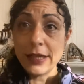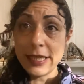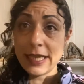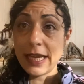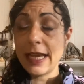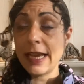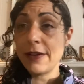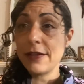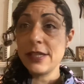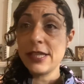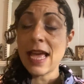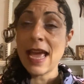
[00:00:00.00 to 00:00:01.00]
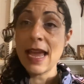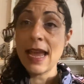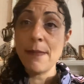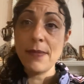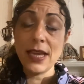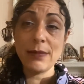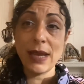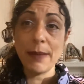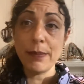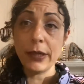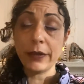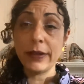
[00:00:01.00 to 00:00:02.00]
to sit here and say these
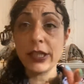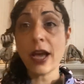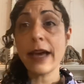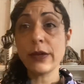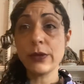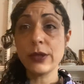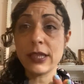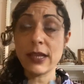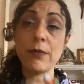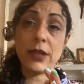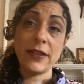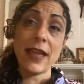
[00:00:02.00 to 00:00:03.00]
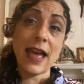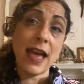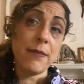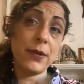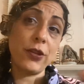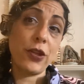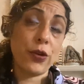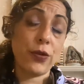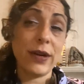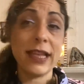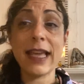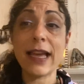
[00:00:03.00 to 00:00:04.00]
people are entitled to something that happened
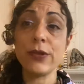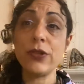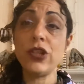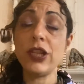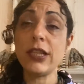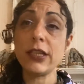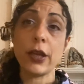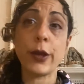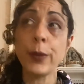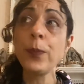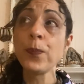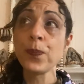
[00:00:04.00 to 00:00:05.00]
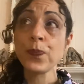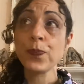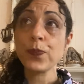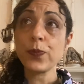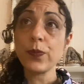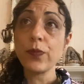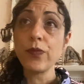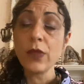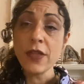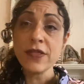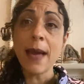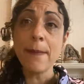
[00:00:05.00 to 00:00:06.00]
3,000 years ago,
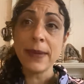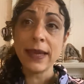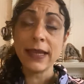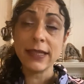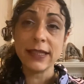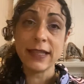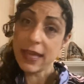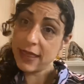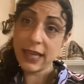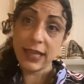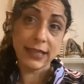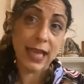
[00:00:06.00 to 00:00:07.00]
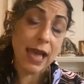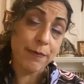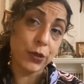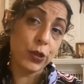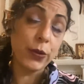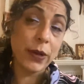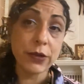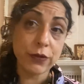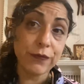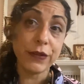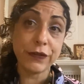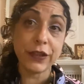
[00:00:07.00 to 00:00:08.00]
that means that things that happened
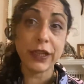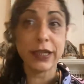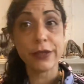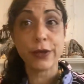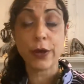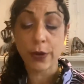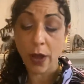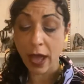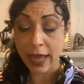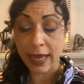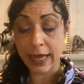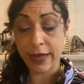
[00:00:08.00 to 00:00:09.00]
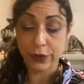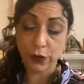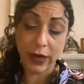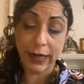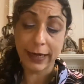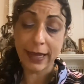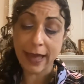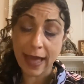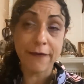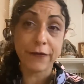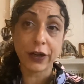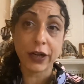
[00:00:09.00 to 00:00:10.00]
250 years ago, i.e. Australia,
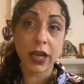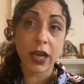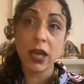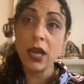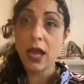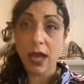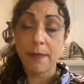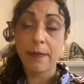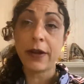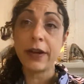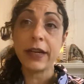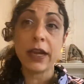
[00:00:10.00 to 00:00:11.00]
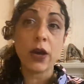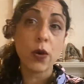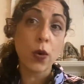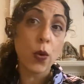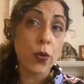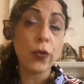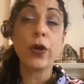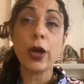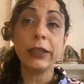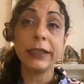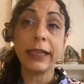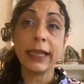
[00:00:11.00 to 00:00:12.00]
Africa, America, all the
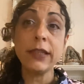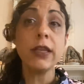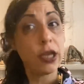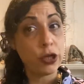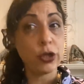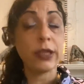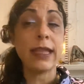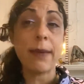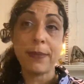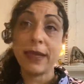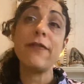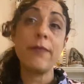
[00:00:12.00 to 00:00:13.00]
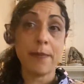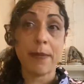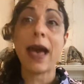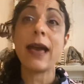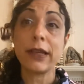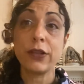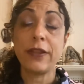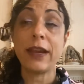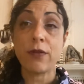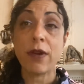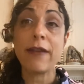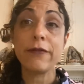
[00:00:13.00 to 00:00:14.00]
colonies, should then be given back to their
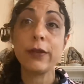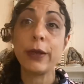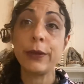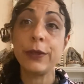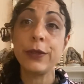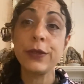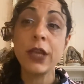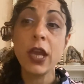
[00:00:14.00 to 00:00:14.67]
rightful owners.